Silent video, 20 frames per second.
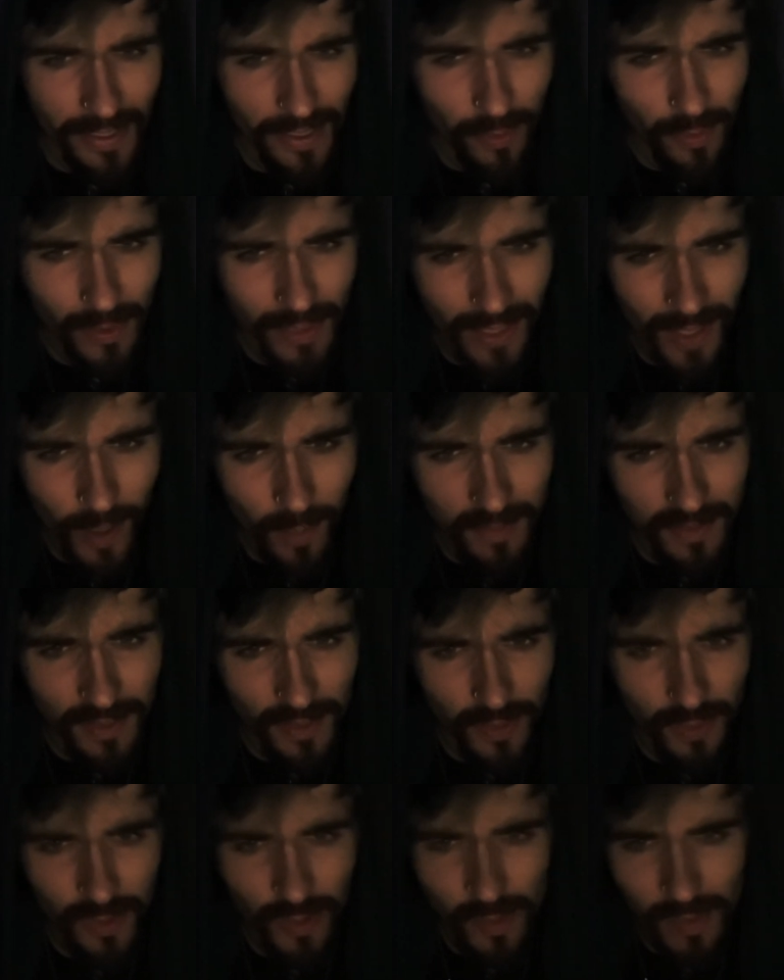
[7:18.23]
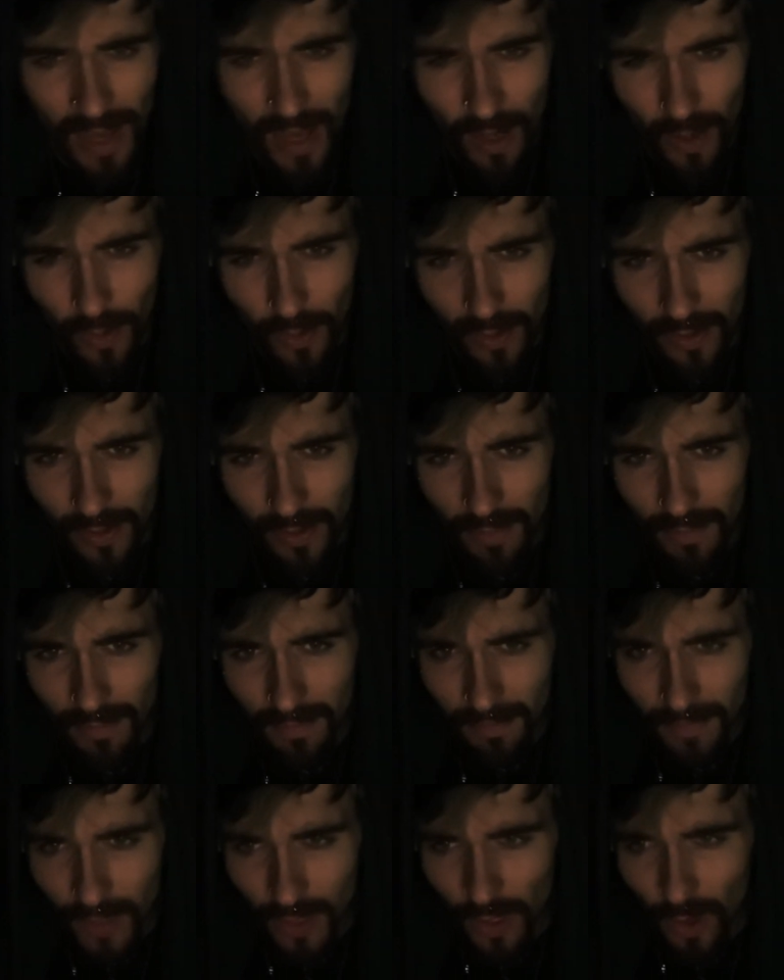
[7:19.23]
It really helps the YouTube algorithm,
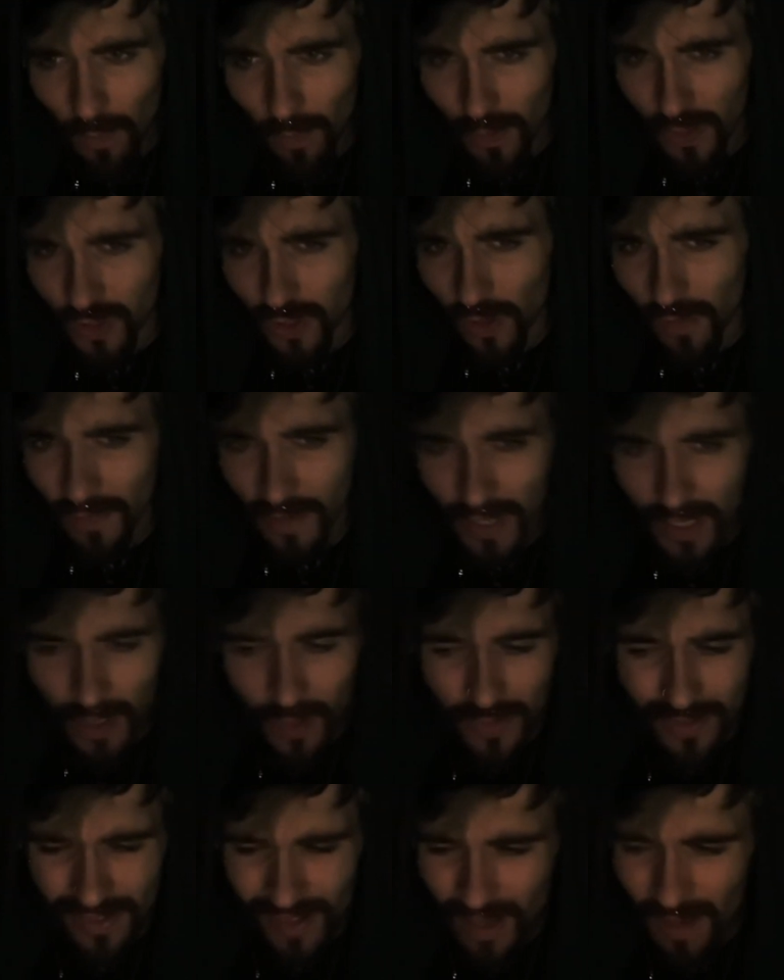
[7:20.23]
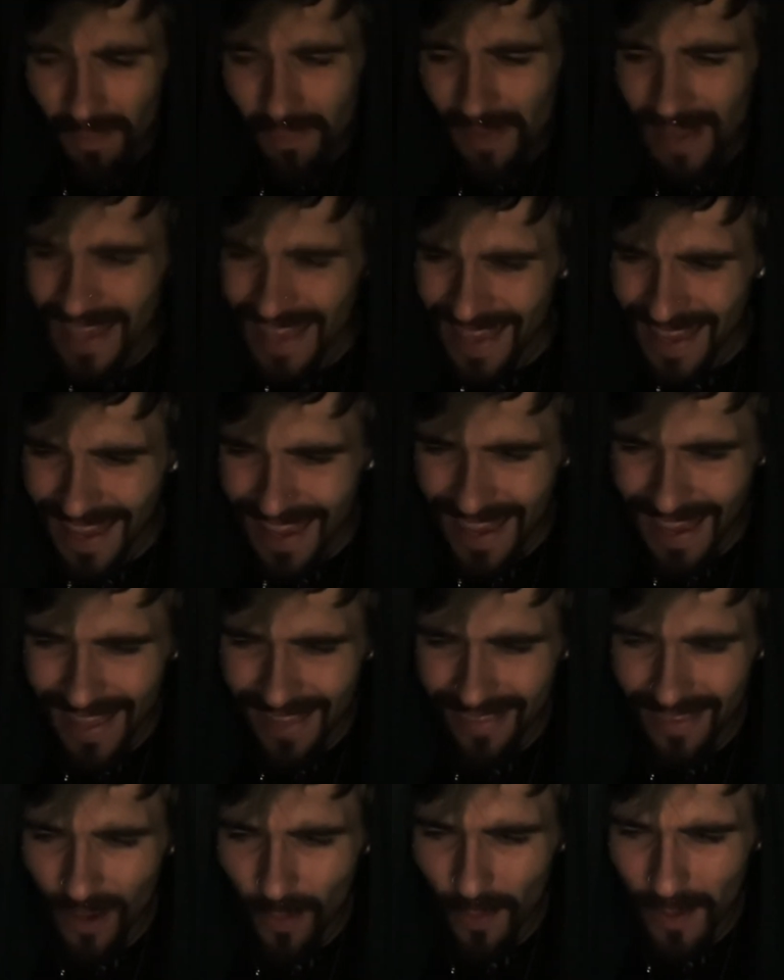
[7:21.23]
you know, push our videos up and
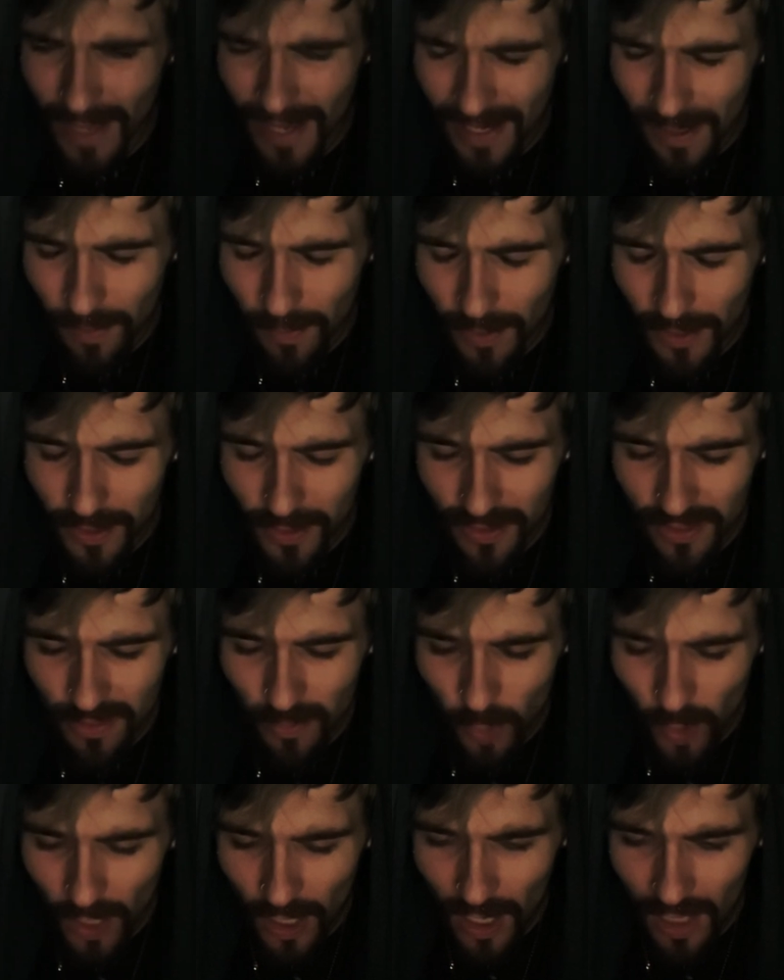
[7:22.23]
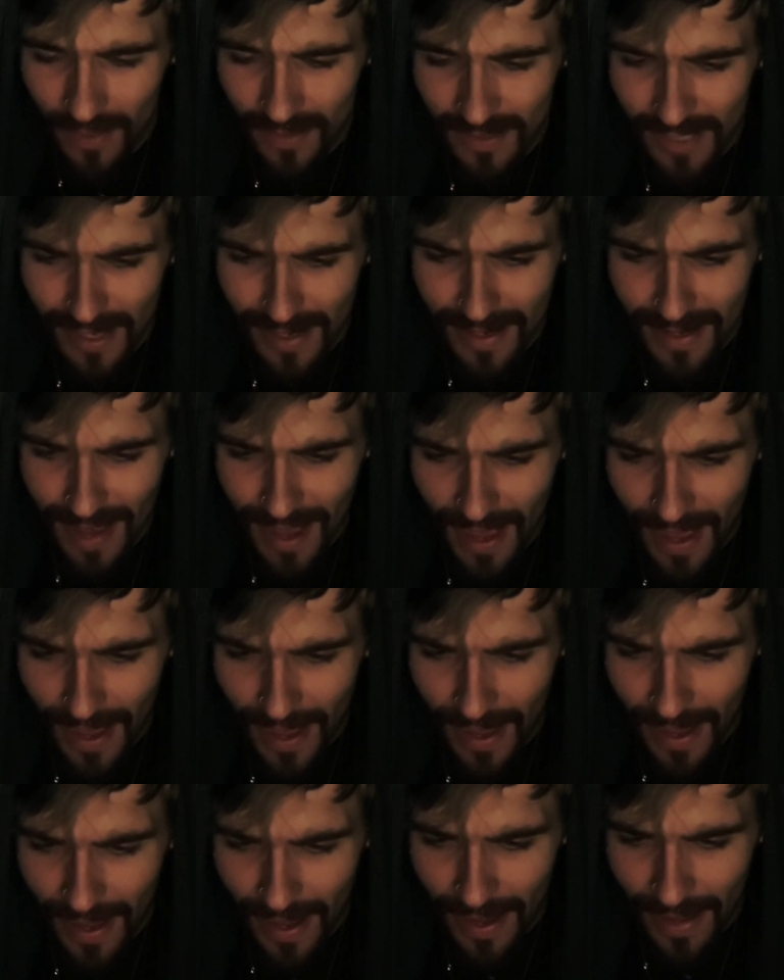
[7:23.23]
that way I can bring you some more content
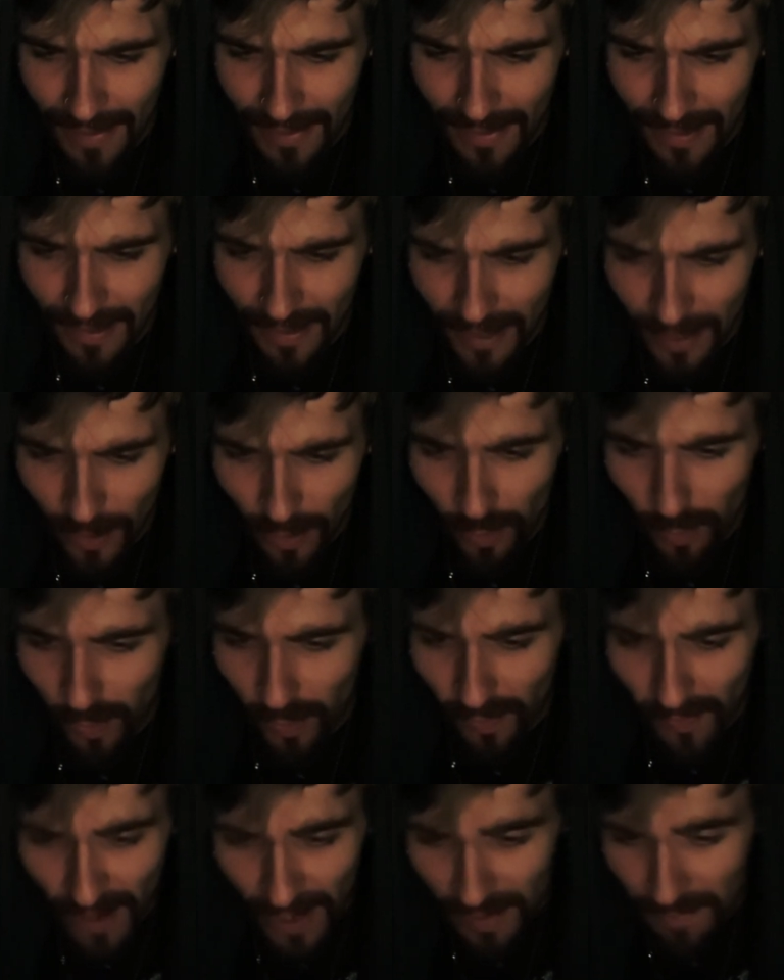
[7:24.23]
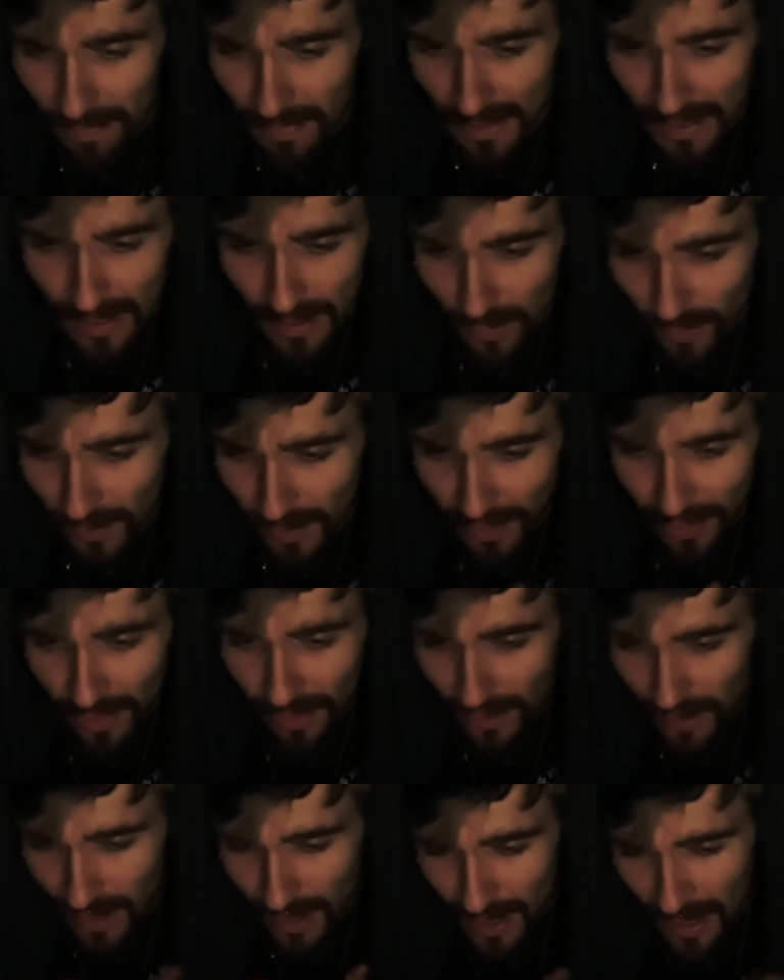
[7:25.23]
and it'll provide me with
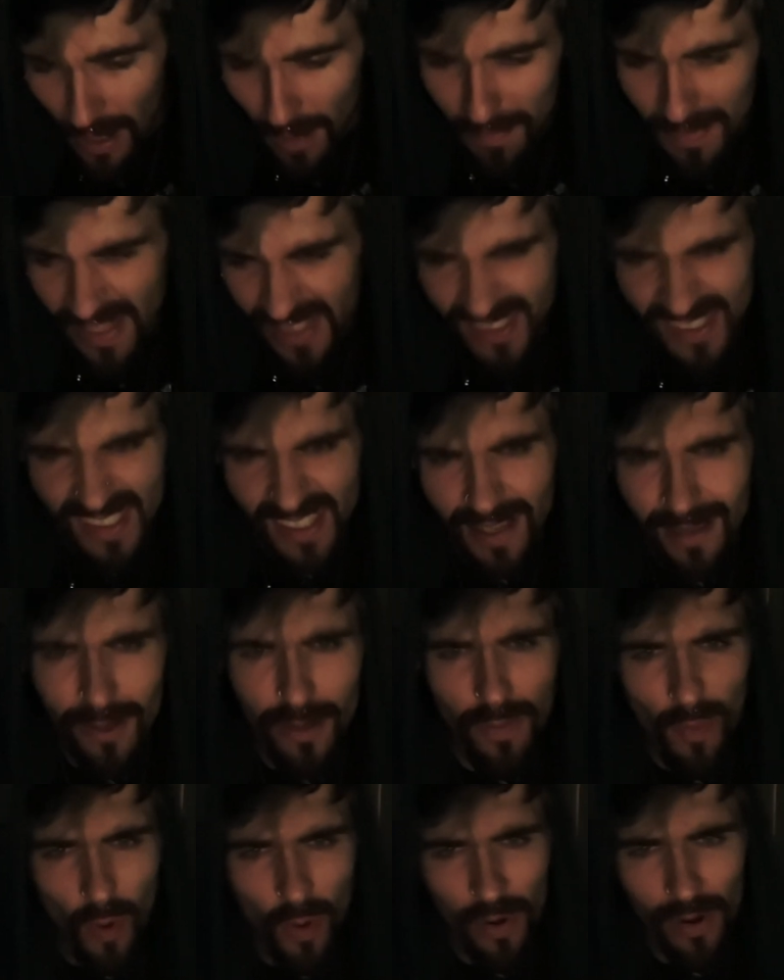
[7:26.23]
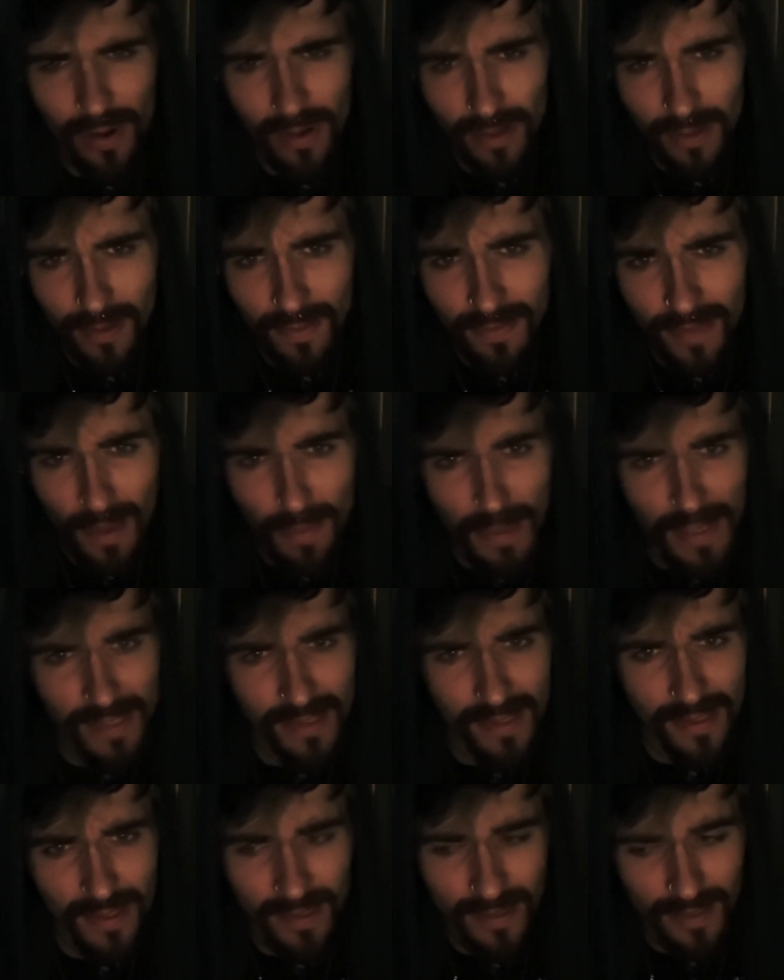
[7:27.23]
a means to get you more if that makes
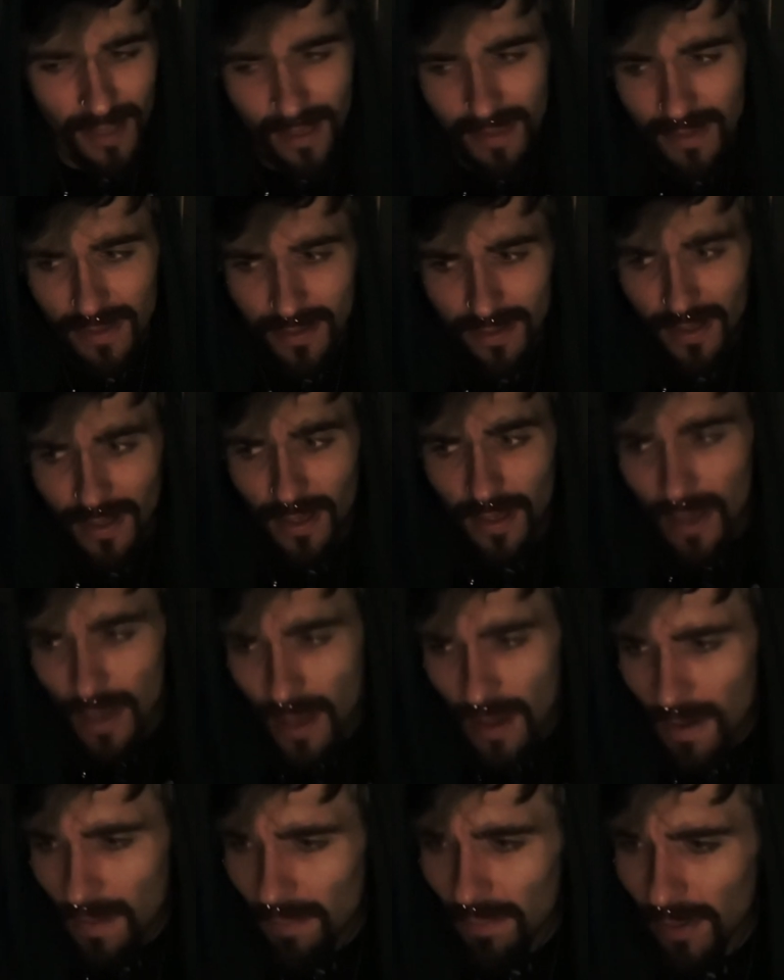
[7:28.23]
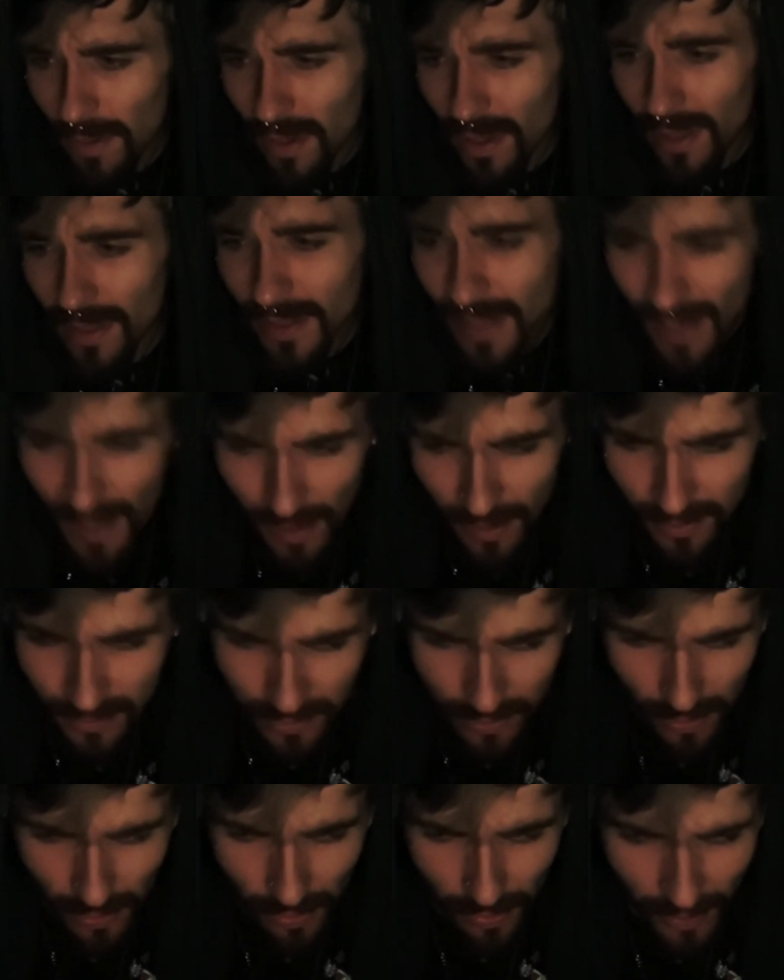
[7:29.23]
any sense but yeah
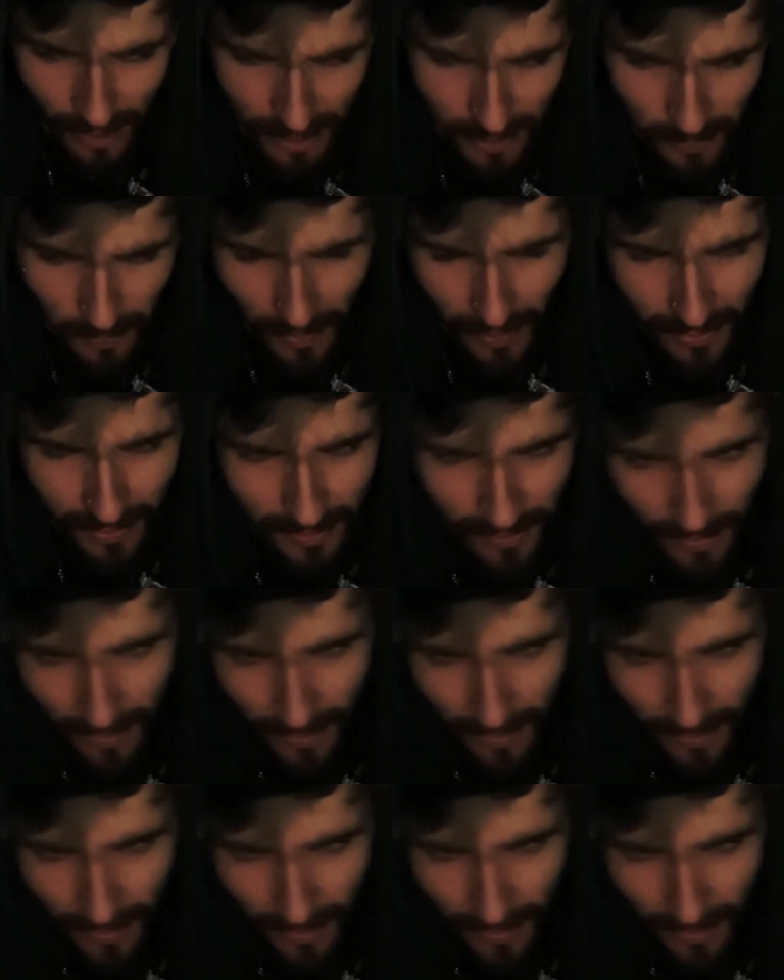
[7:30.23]
so expect to